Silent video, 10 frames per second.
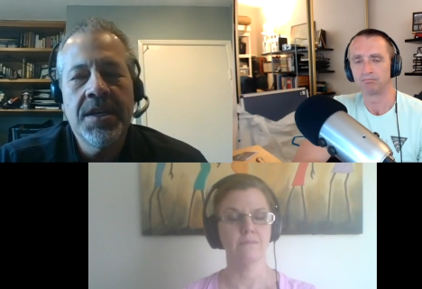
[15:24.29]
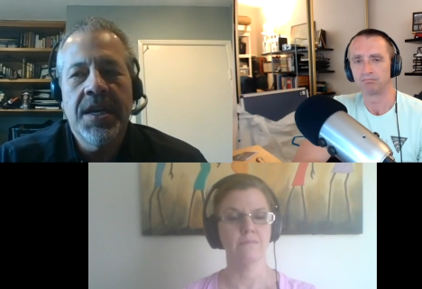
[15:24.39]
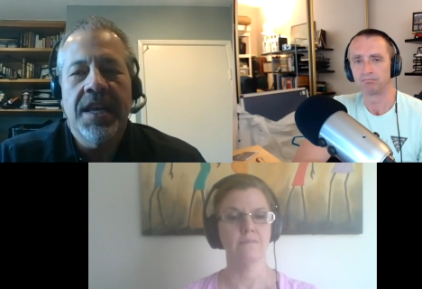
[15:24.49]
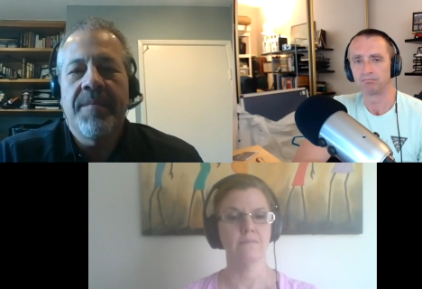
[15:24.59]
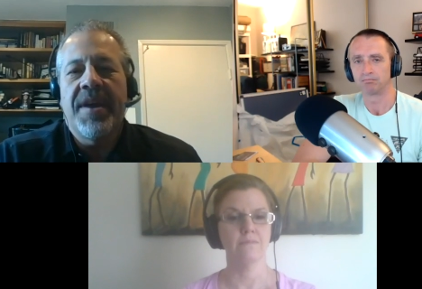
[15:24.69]

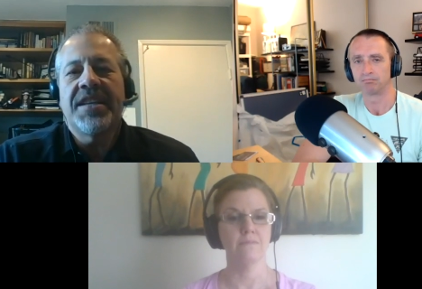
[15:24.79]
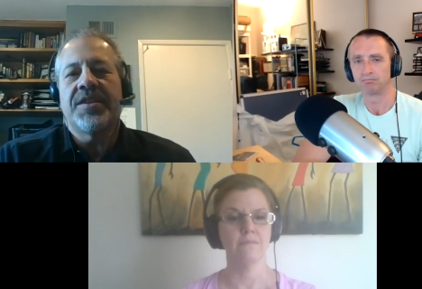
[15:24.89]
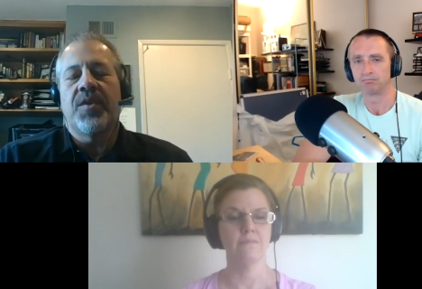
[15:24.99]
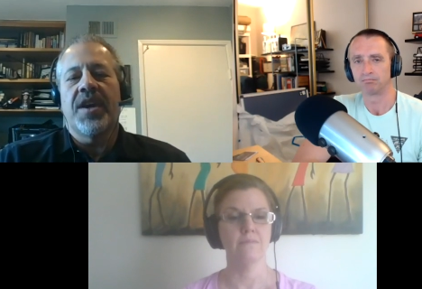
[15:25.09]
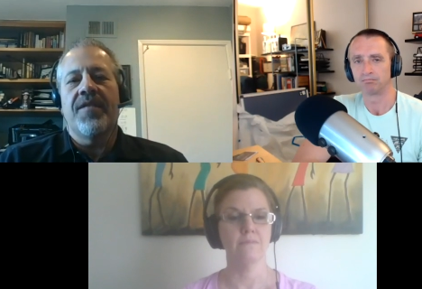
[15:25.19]
Speaker 1: And the medicine
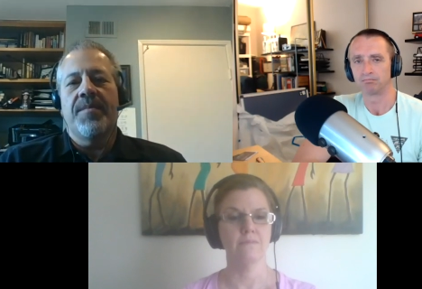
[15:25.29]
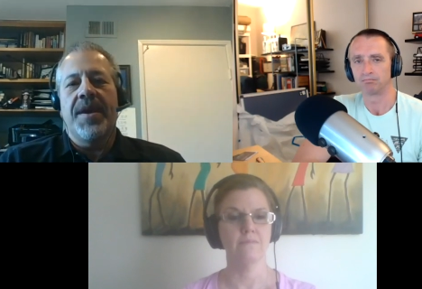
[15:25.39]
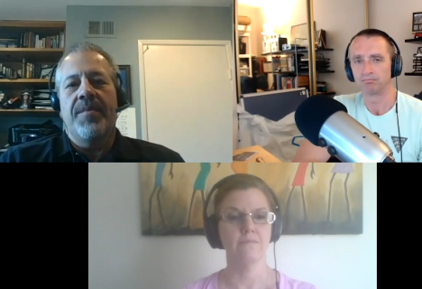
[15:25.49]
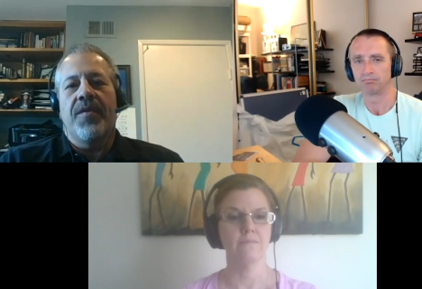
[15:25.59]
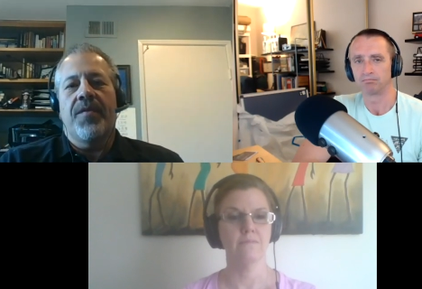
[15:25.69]
we're giving
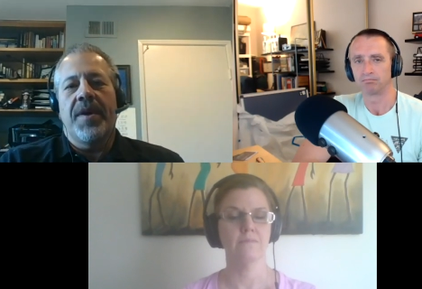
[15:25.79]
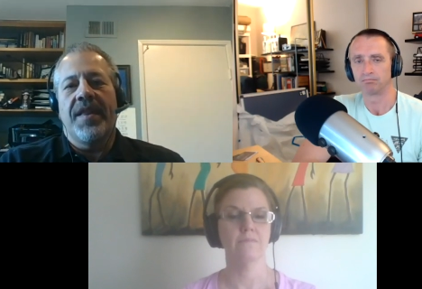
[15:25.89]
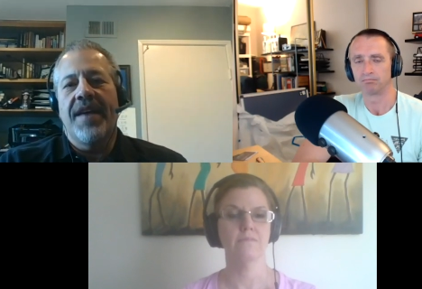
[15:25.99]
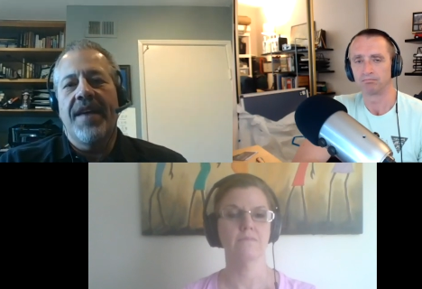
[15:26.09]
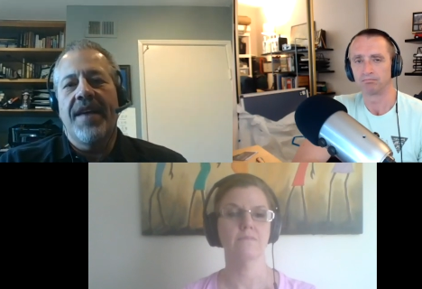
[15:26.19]
people from a
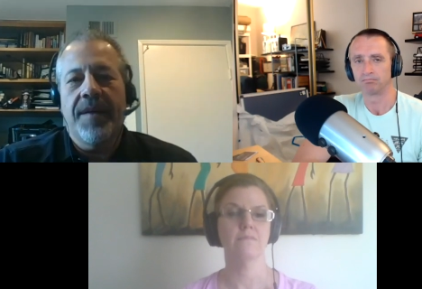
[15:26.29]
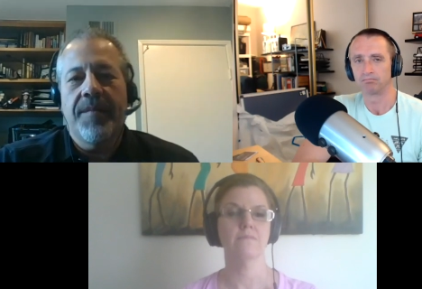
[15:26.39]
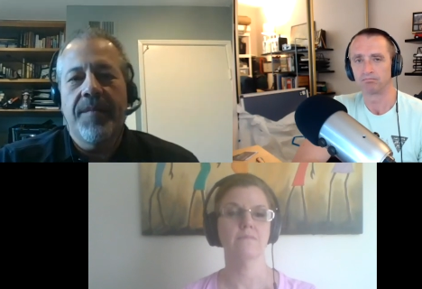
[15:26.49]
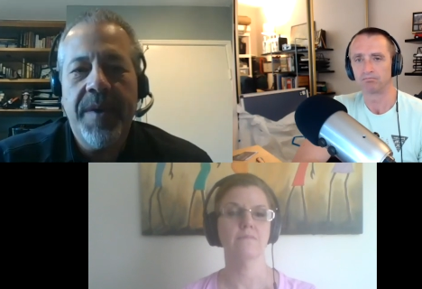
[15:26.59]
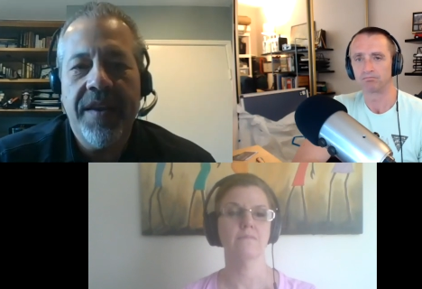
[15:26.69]
lifestyle
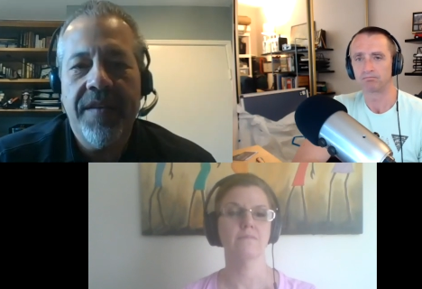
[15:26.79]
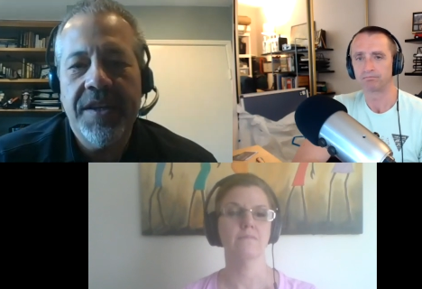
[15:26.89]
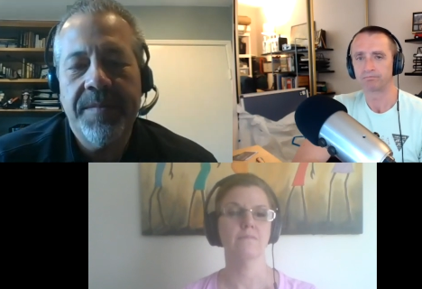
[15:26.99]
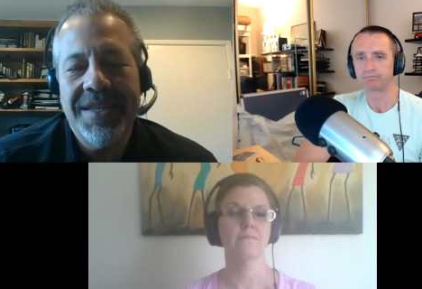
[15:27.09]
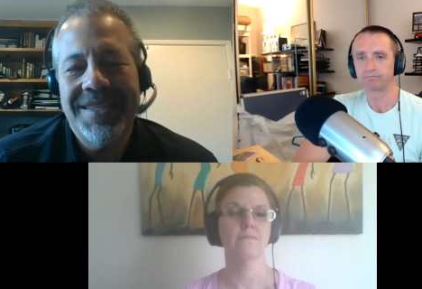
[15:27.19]
perspective has
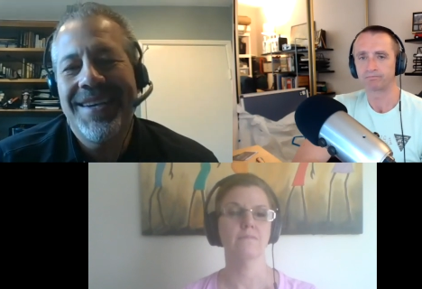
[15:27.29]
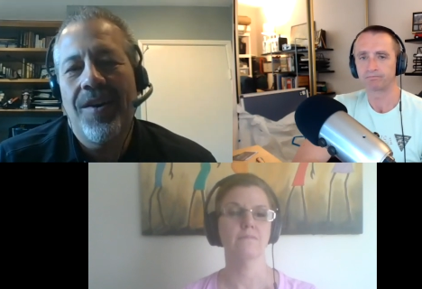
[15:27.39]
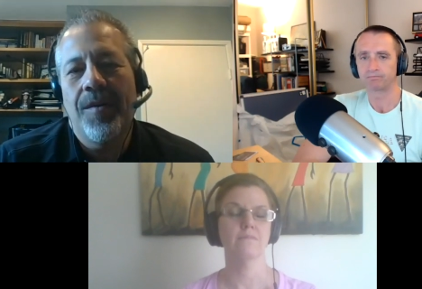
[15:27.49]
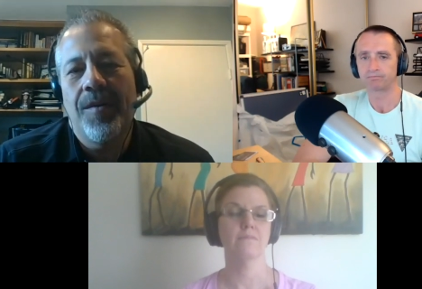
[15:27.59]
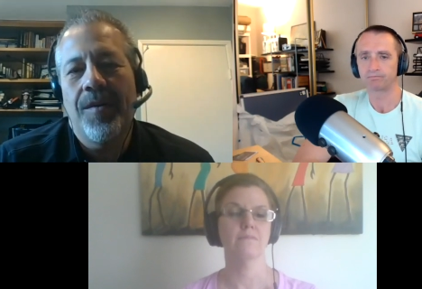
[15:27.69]
been
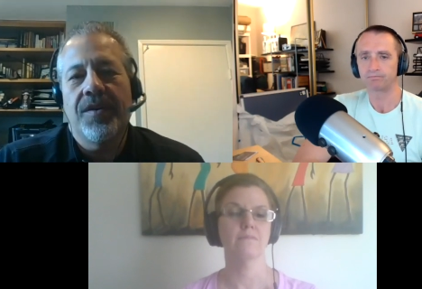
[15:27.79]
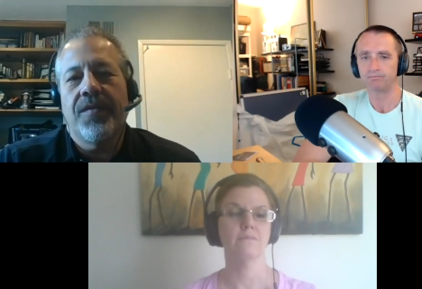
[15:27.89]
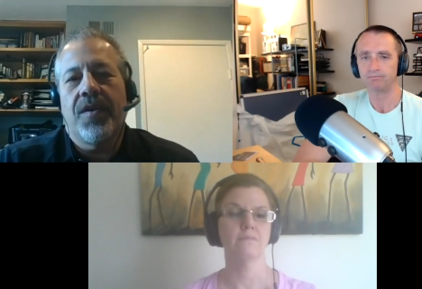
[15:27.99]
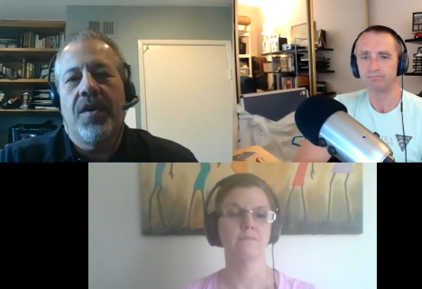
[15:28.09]
terrible so far.